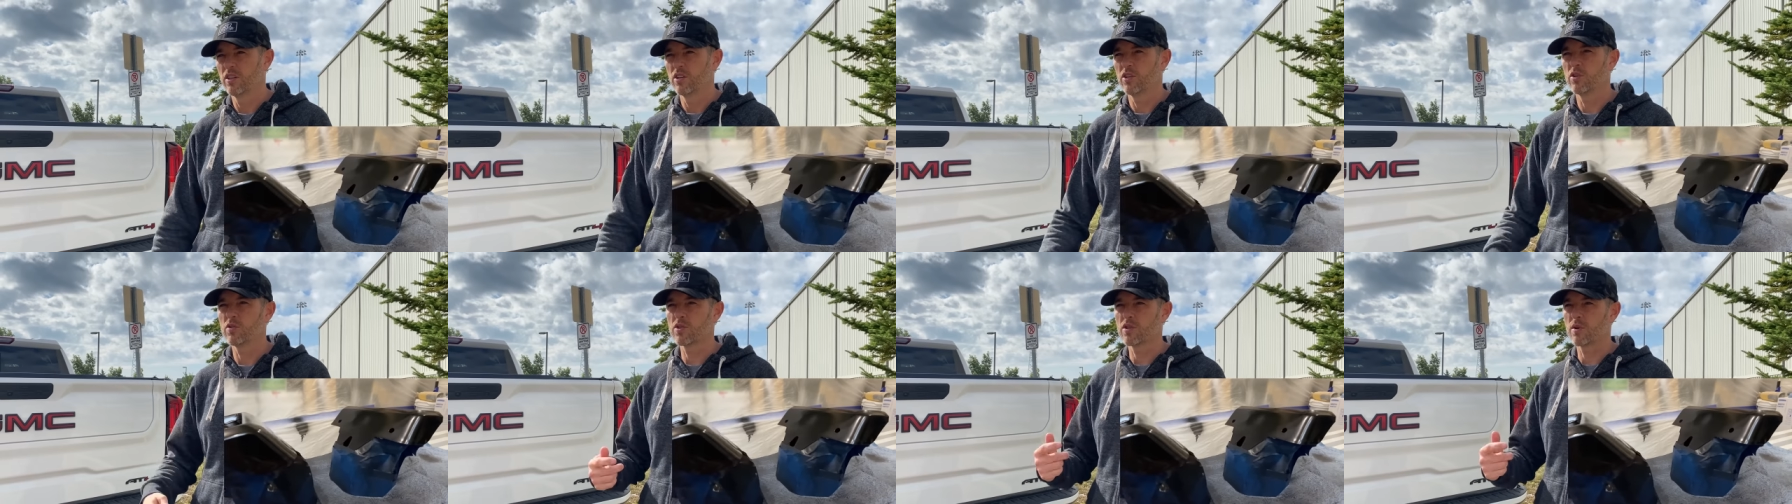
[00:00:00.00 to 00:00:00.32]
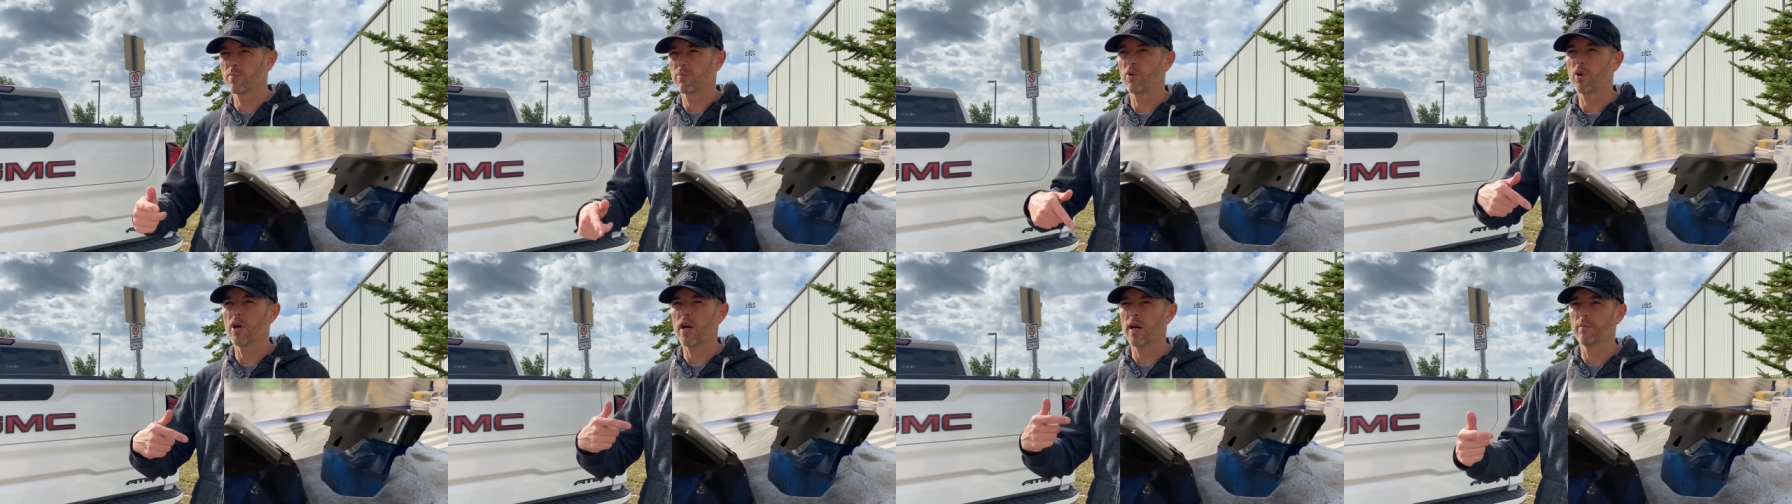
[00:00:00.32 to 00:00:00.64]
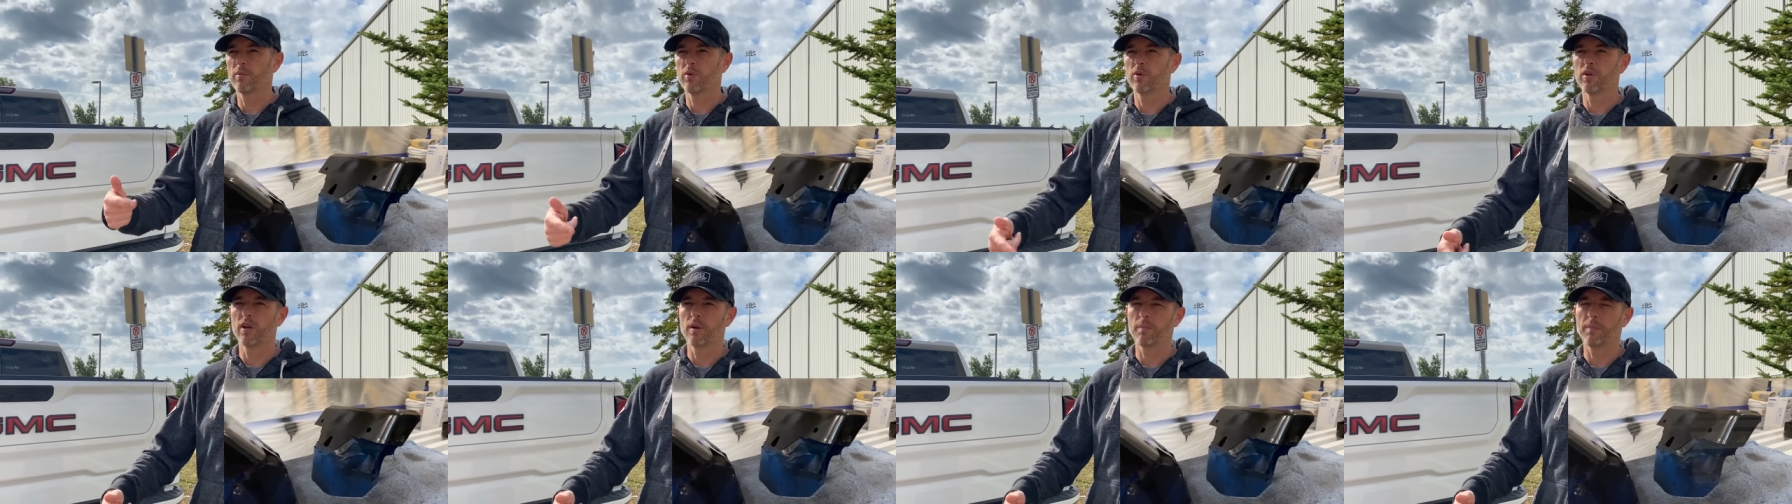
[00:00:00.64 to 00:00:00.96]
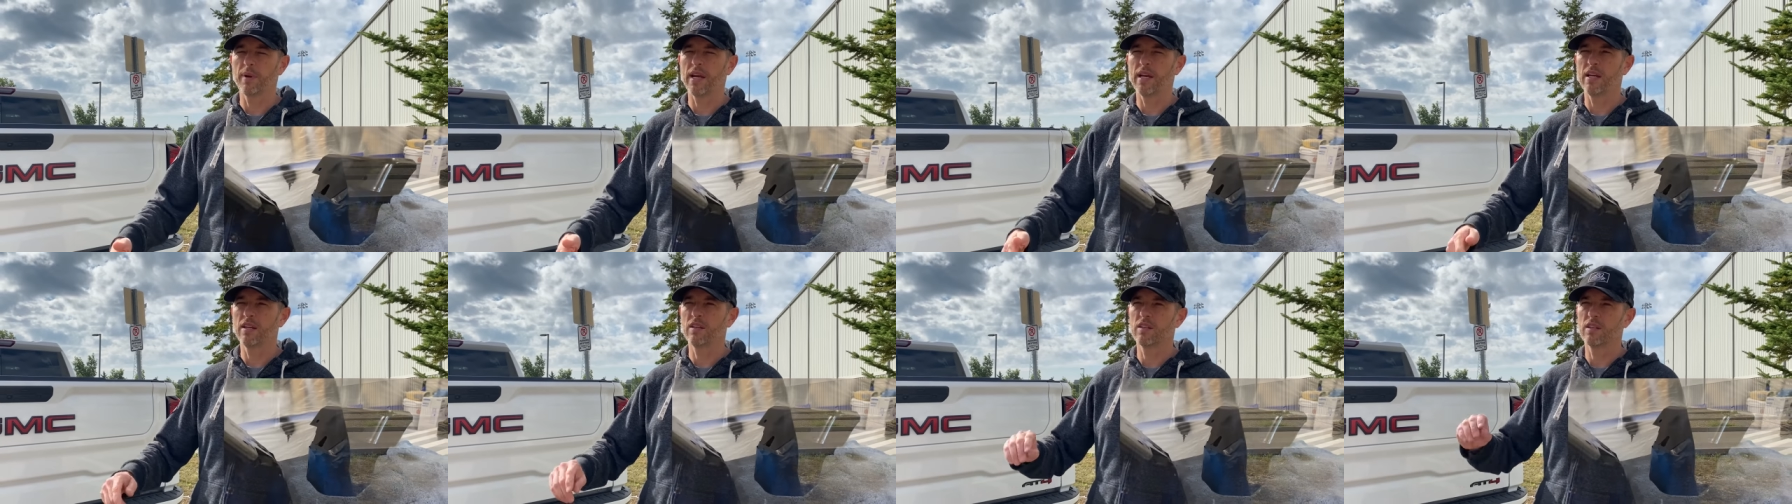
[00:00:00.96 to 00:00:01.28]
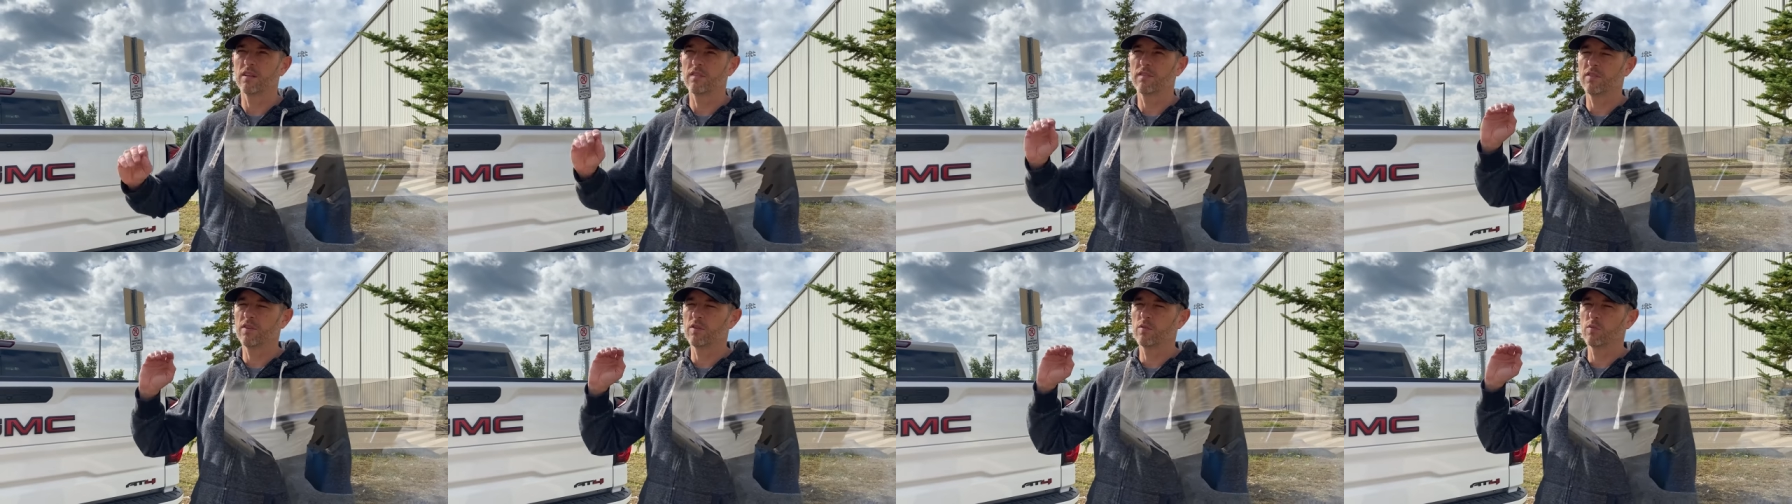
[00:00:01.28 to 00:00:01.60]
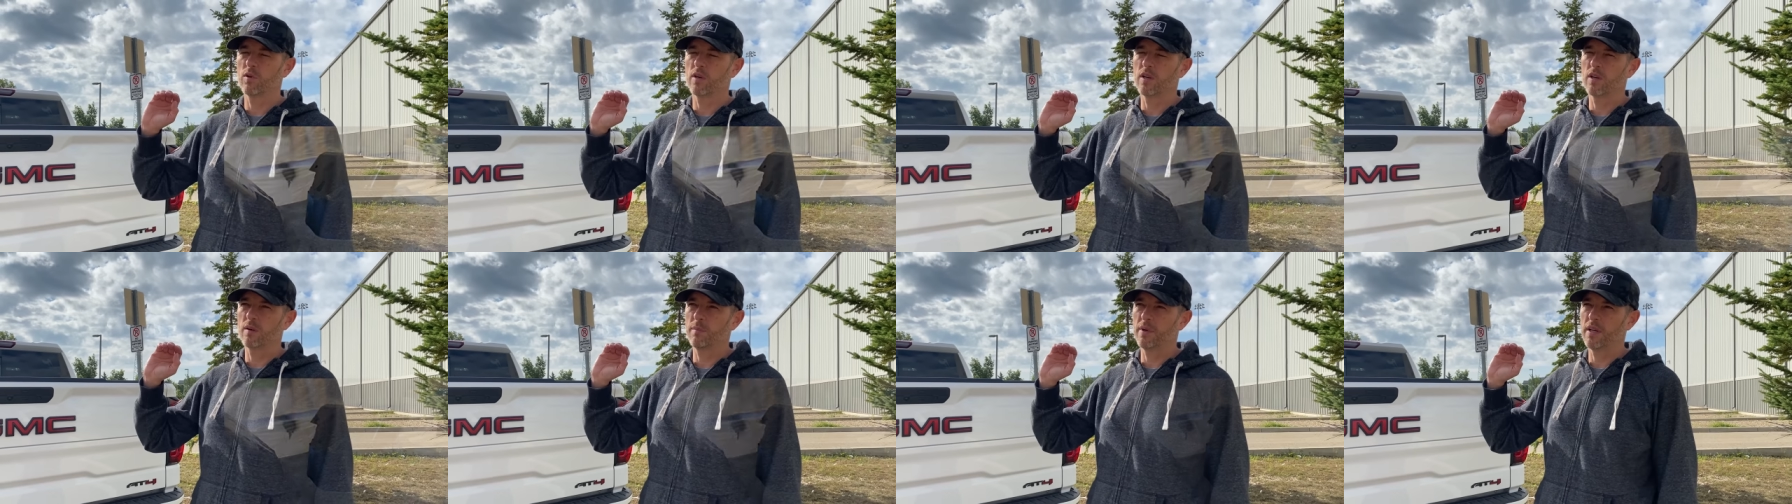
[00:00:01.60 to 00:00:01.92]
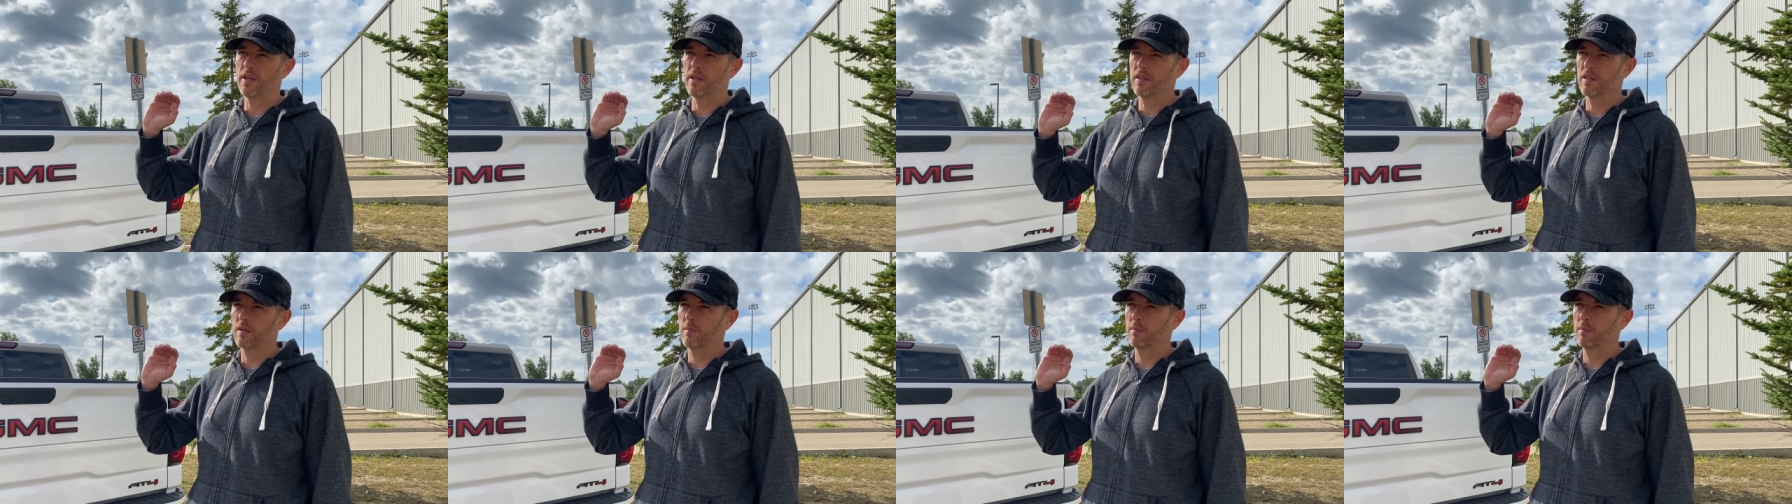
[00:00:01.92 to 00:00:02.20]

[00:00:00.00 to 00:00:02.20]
use a primer and a paint if you want to make